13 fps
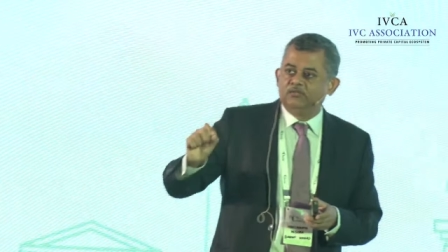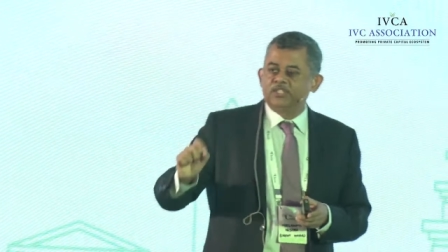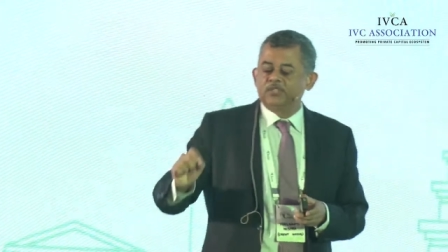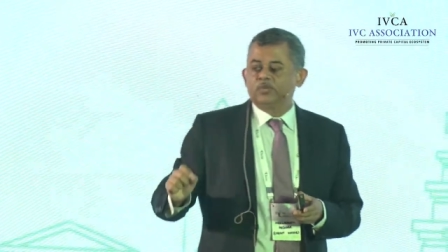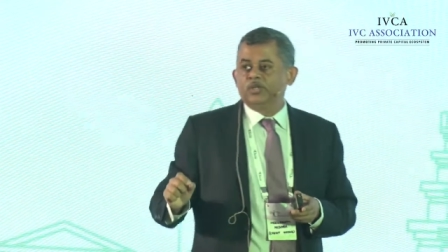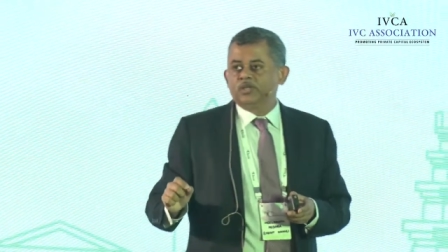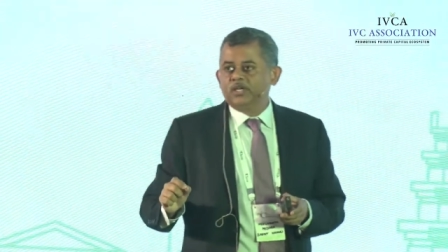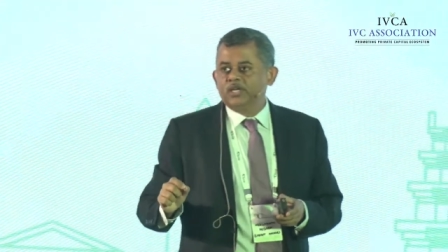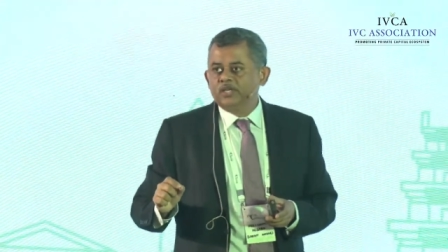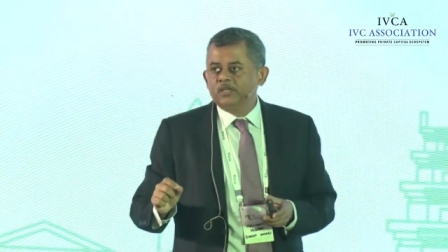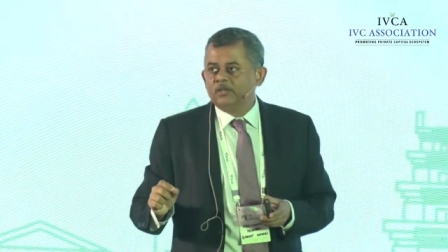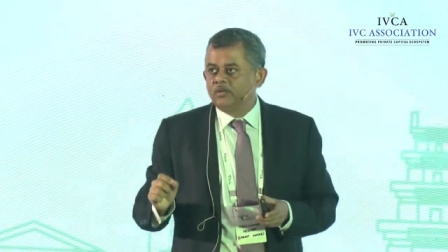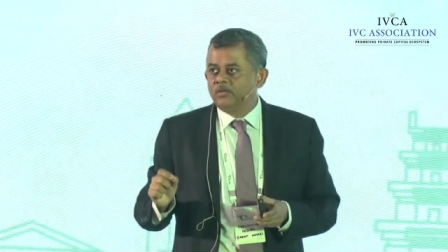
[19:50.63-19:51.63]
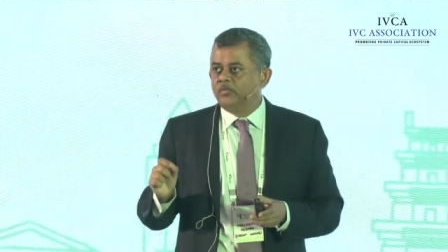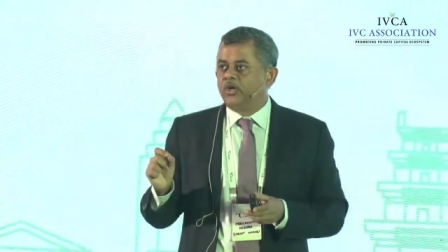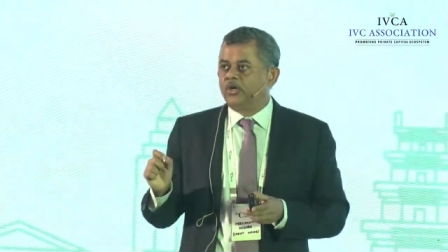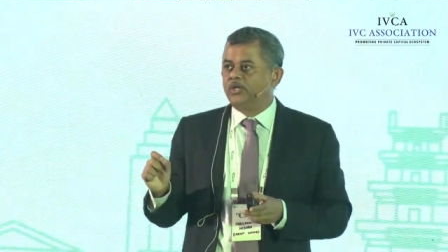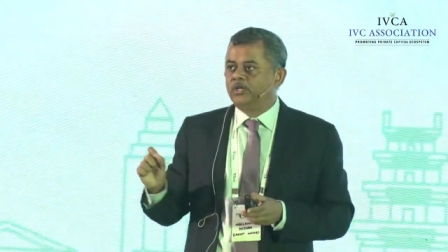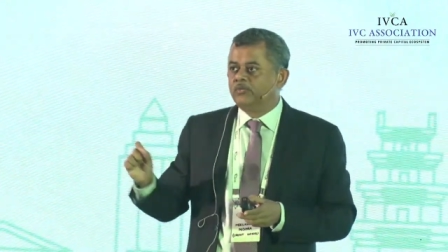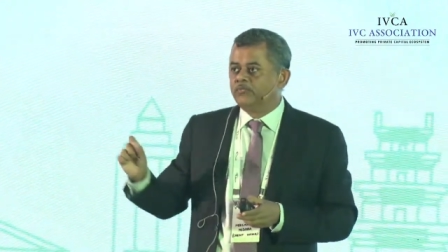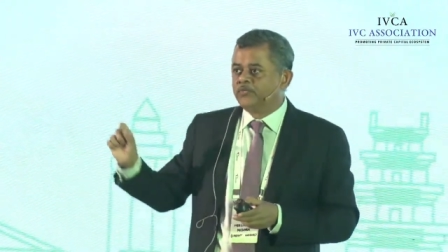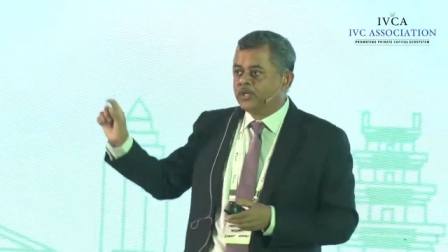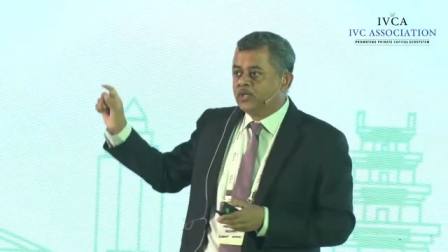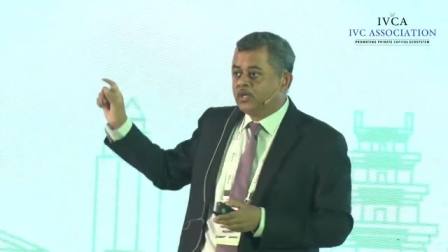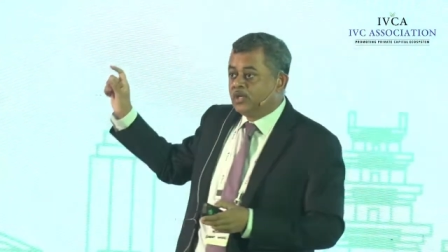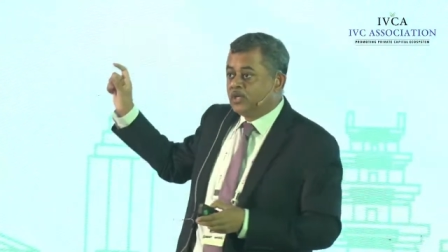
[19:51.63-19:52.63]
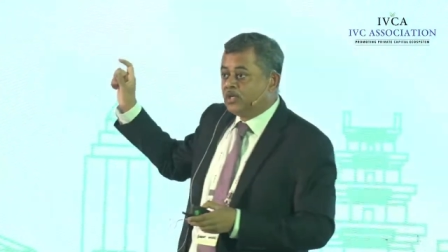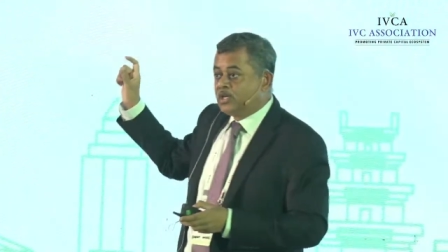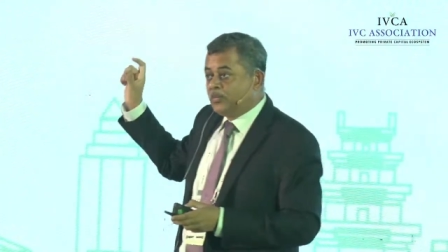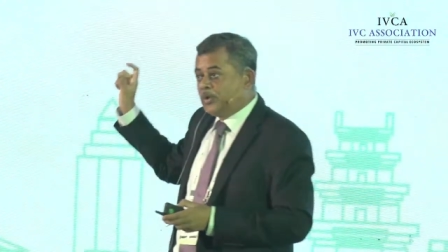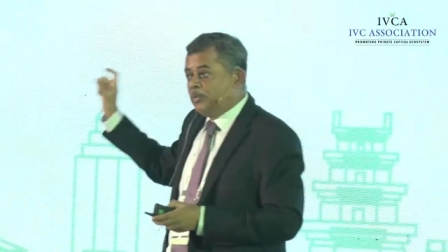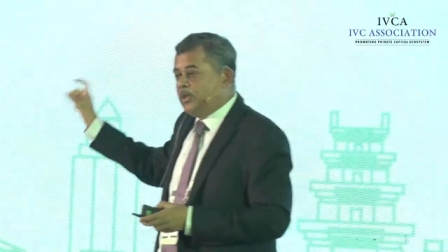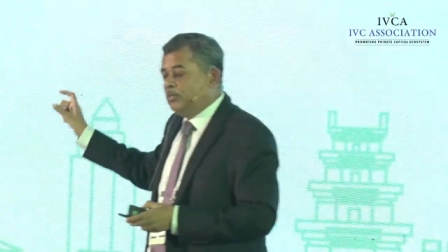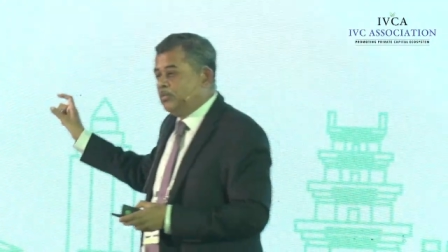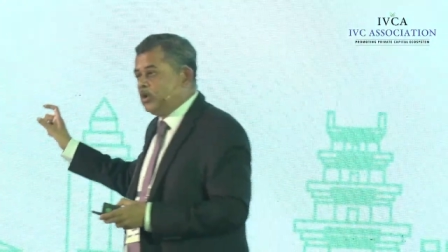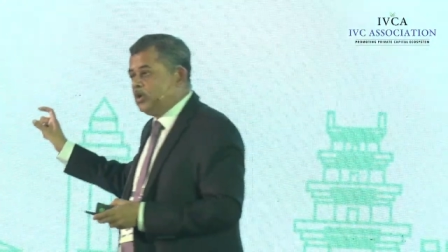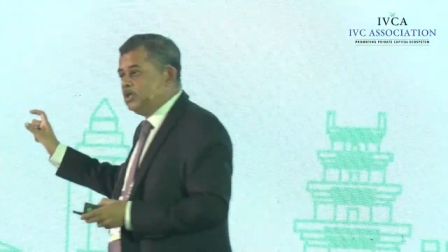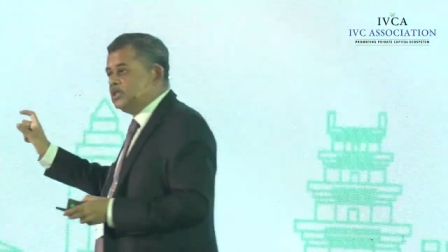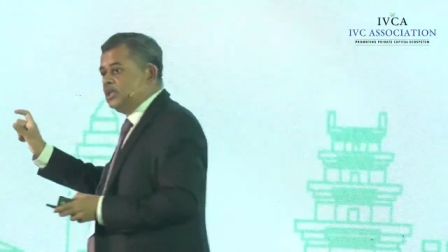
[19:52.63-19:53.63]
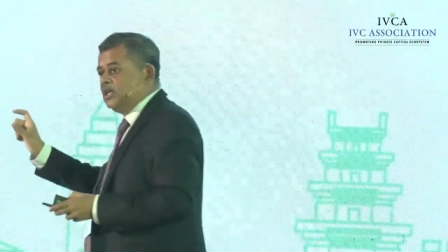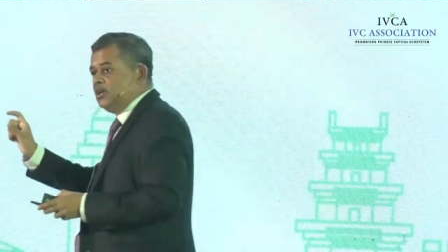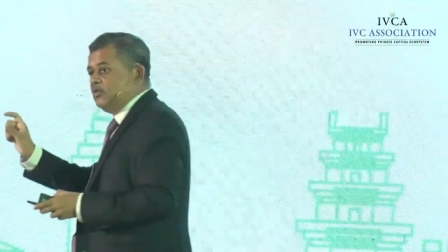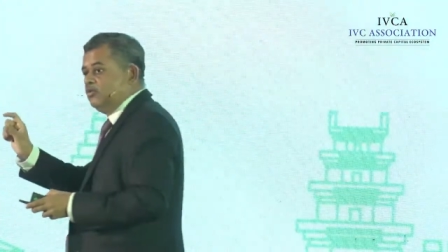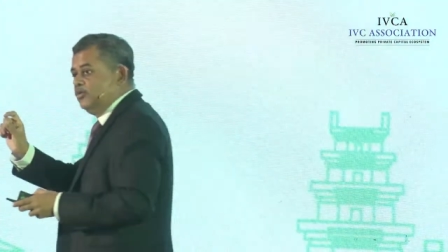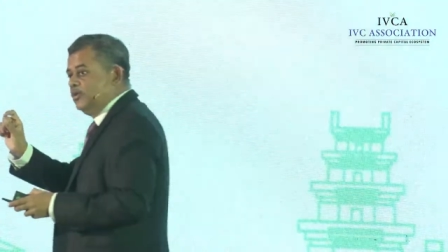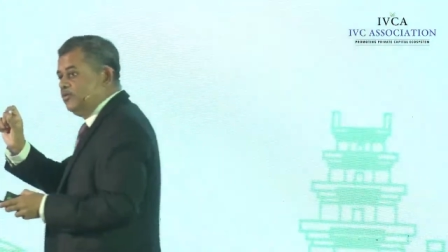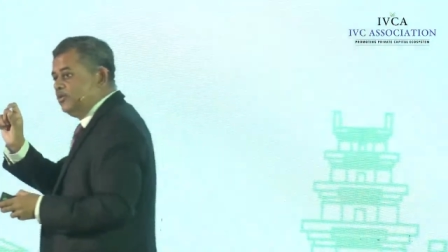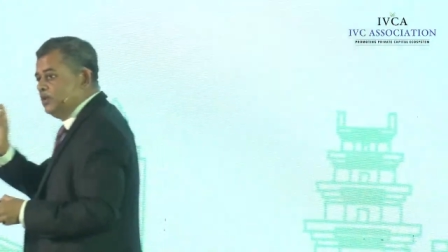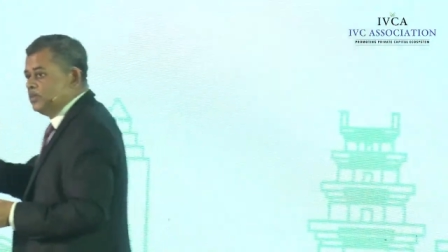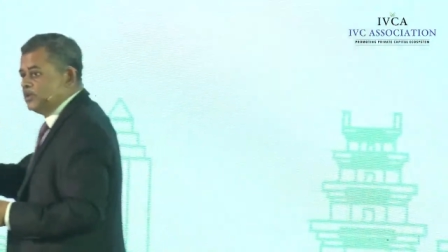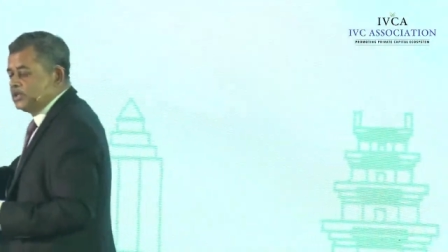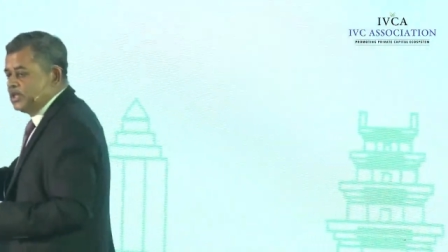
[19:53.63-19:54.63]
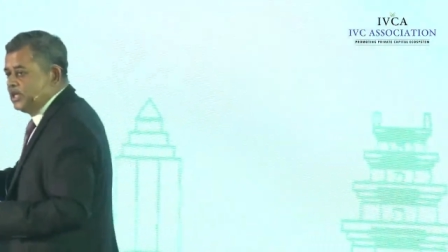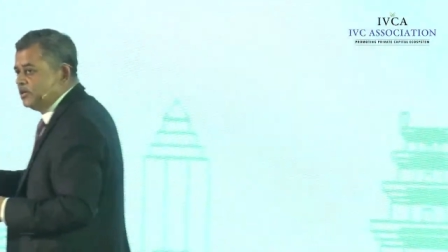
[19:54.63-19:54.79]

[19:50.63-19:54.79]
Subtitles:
The second is that if you see the right-hand